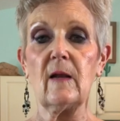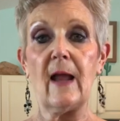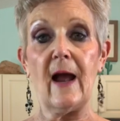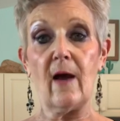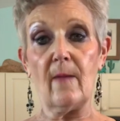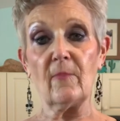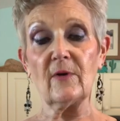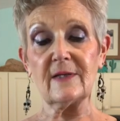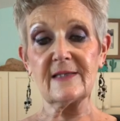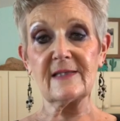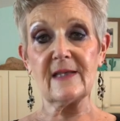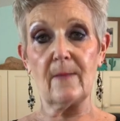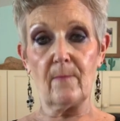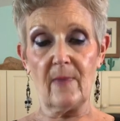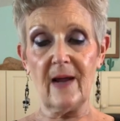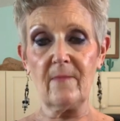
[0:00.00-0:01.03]
I'm going to
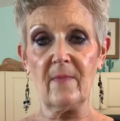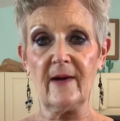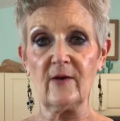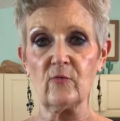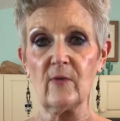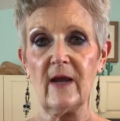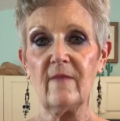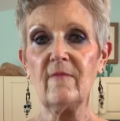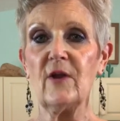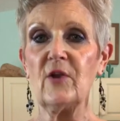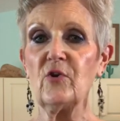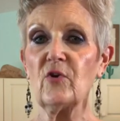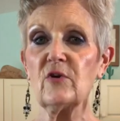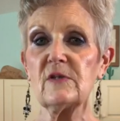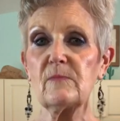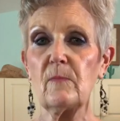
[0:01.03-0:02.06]
set my microwave. Now
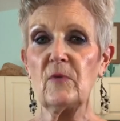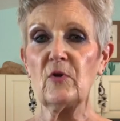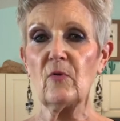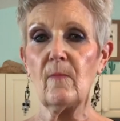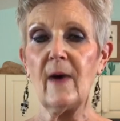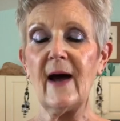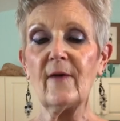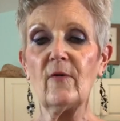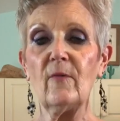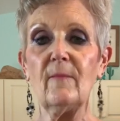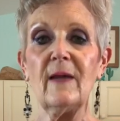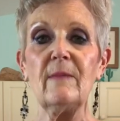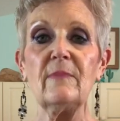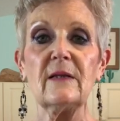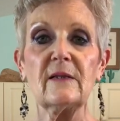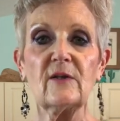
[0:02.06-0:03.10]
your model may
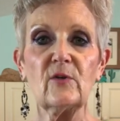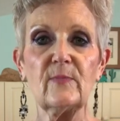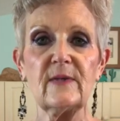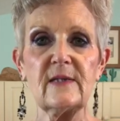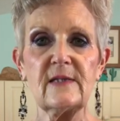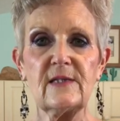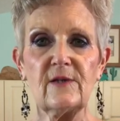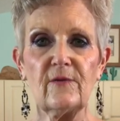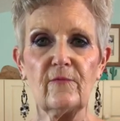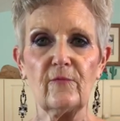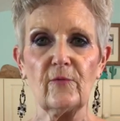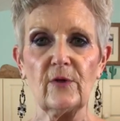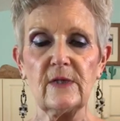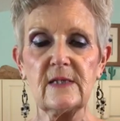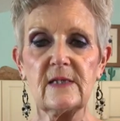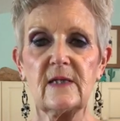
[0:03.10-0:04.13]
be a little bit
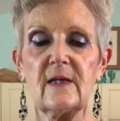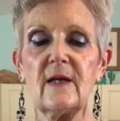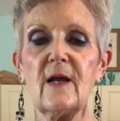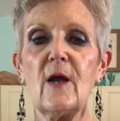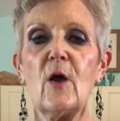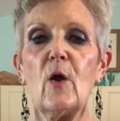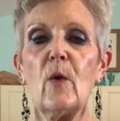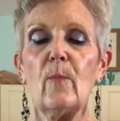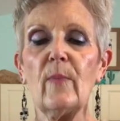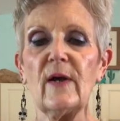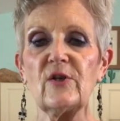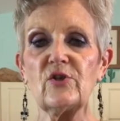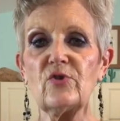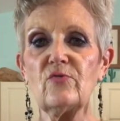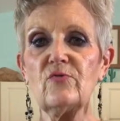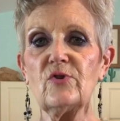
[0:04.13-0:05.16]
different,
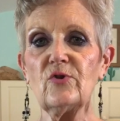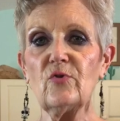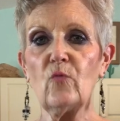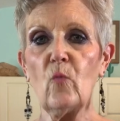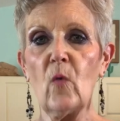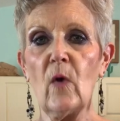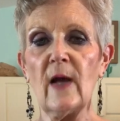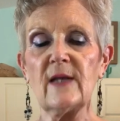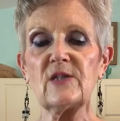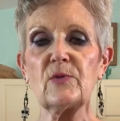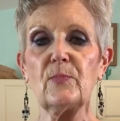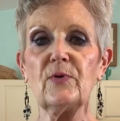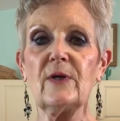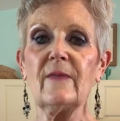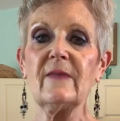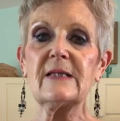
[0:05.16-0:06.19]
but you do want to
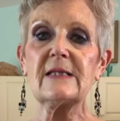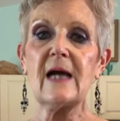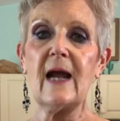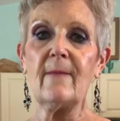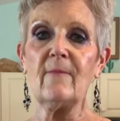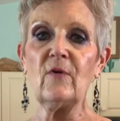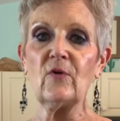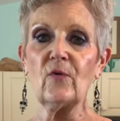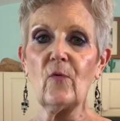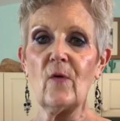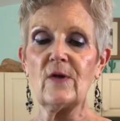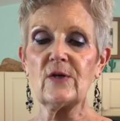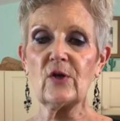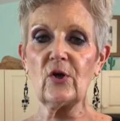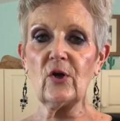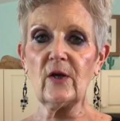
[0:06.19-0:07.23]
put in the time that you're going
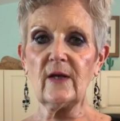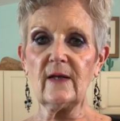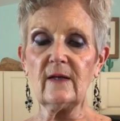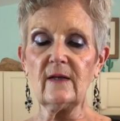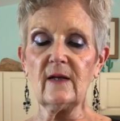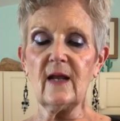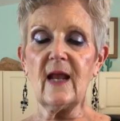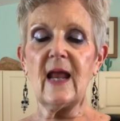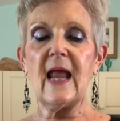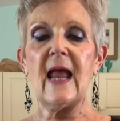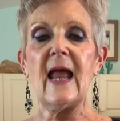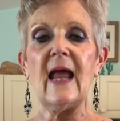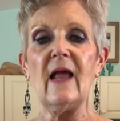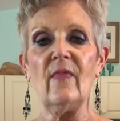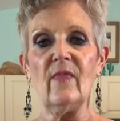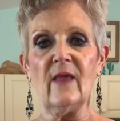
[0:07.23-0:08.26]
to cook it
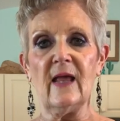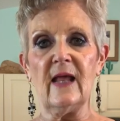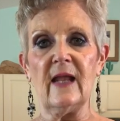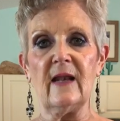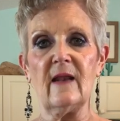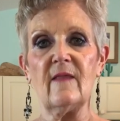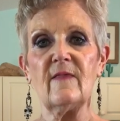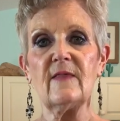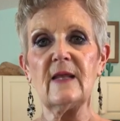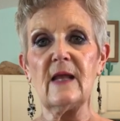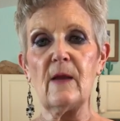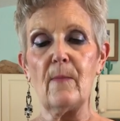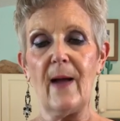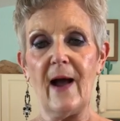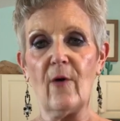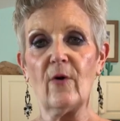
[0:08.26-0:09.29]
and then the
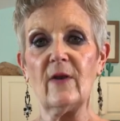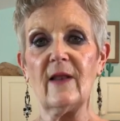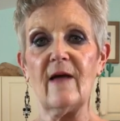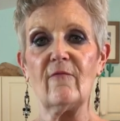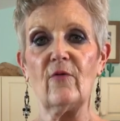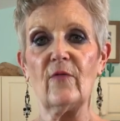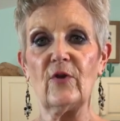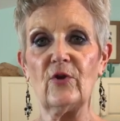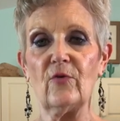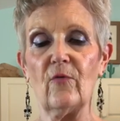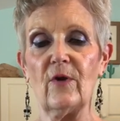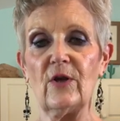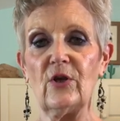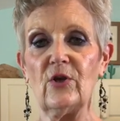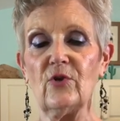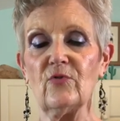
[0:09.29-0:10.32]
power level that you're going
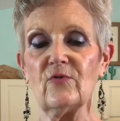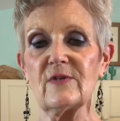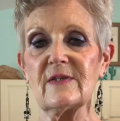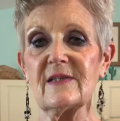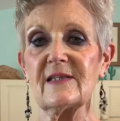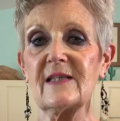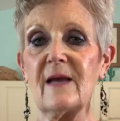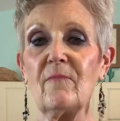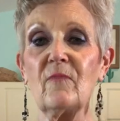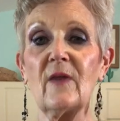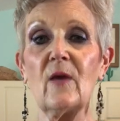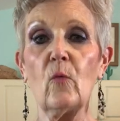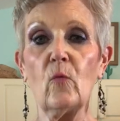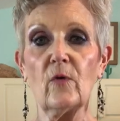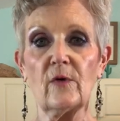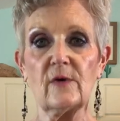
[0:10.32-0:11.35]
to use. And the same
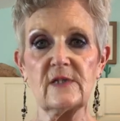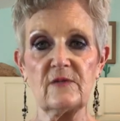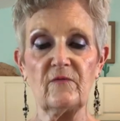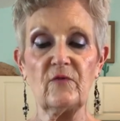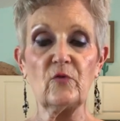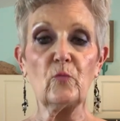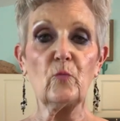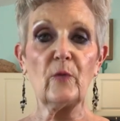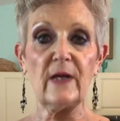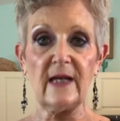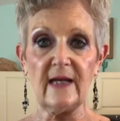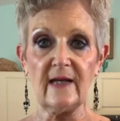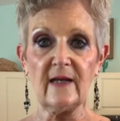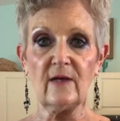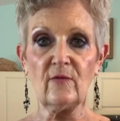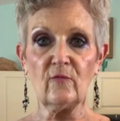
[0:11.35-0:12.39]
thing works if you're
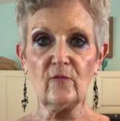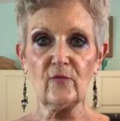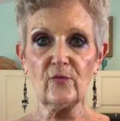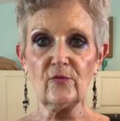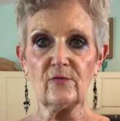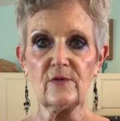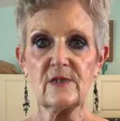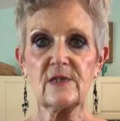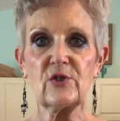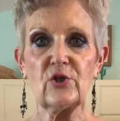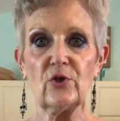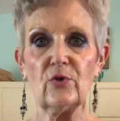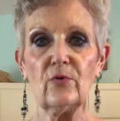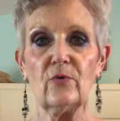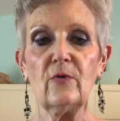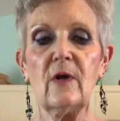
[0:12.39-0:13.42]
reheating foods
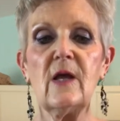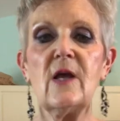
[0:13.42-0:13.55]
too.